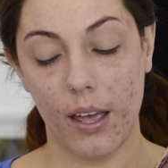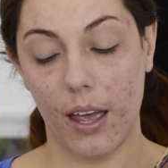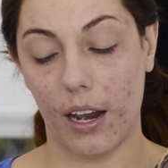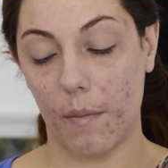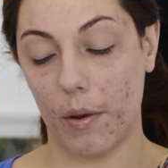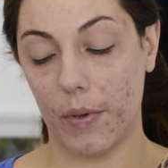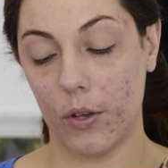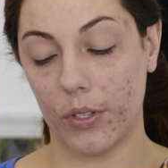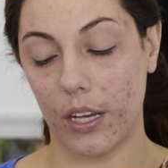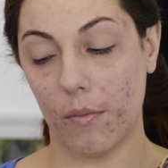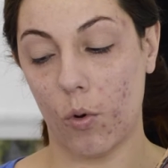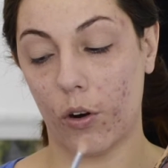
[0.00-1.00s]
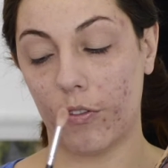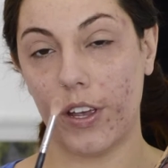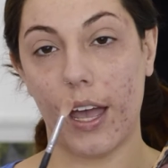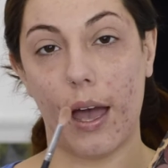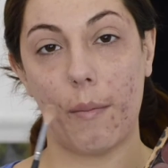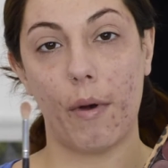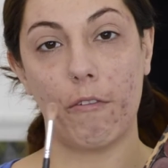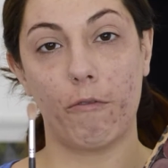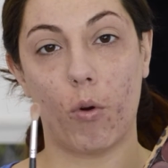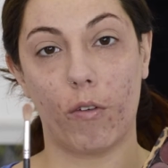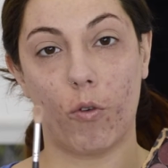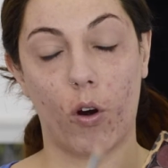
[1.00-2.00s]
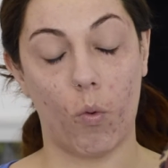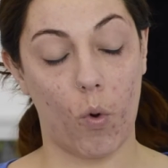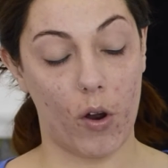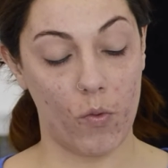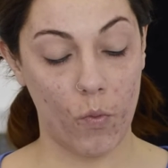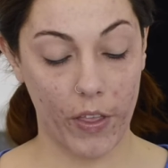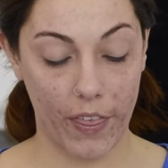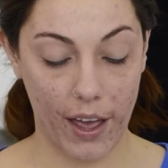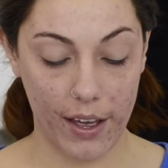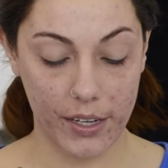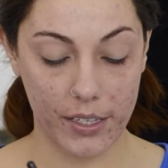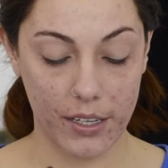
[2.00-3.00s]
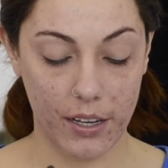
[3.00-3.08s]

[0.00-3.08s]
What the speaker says: And I'm going to be using a Morphe M441 with that.